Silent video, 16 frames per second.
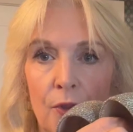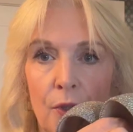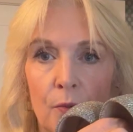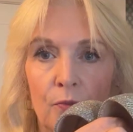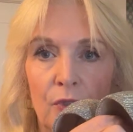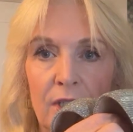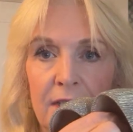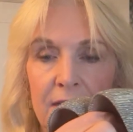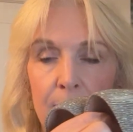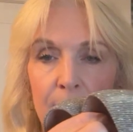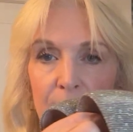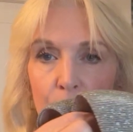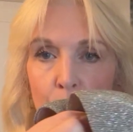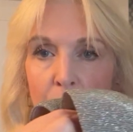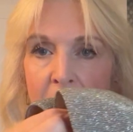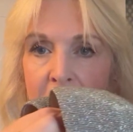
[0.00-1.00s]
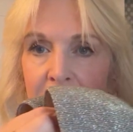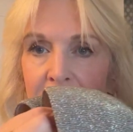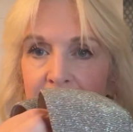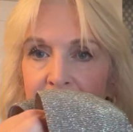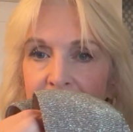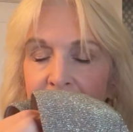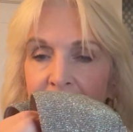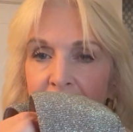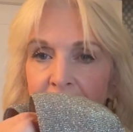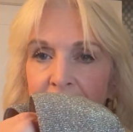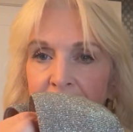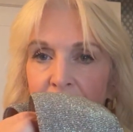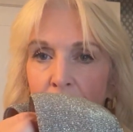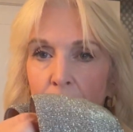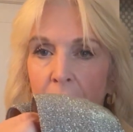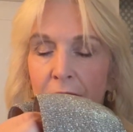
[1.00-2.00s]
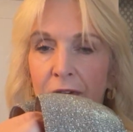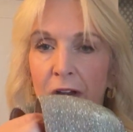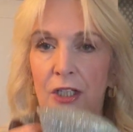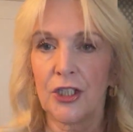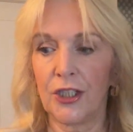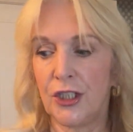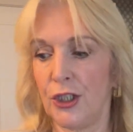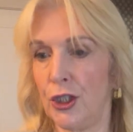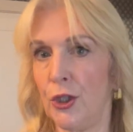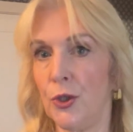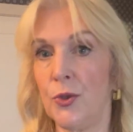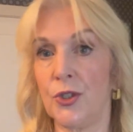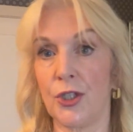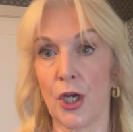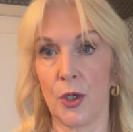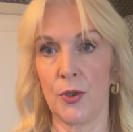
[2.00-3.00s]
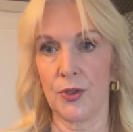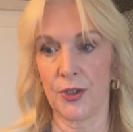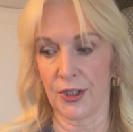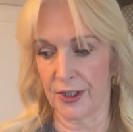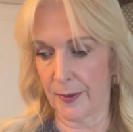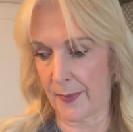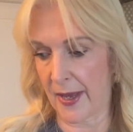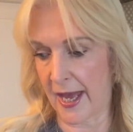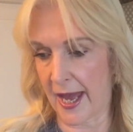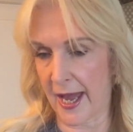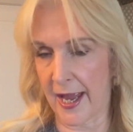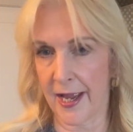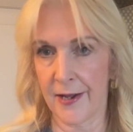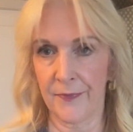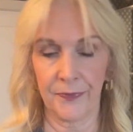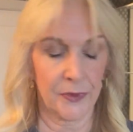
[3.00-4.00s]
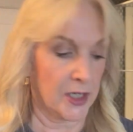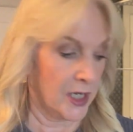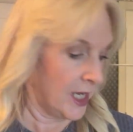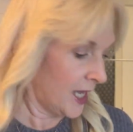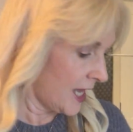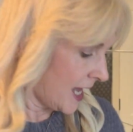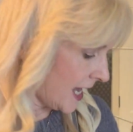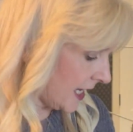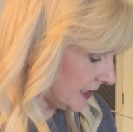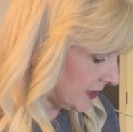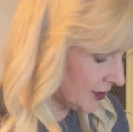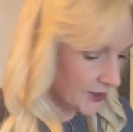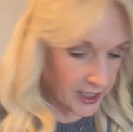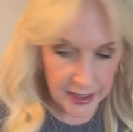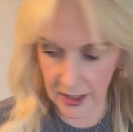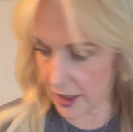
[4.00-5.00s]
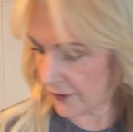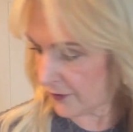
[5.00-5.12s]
them reasonably well. So I've actually used those as a pair. And then I've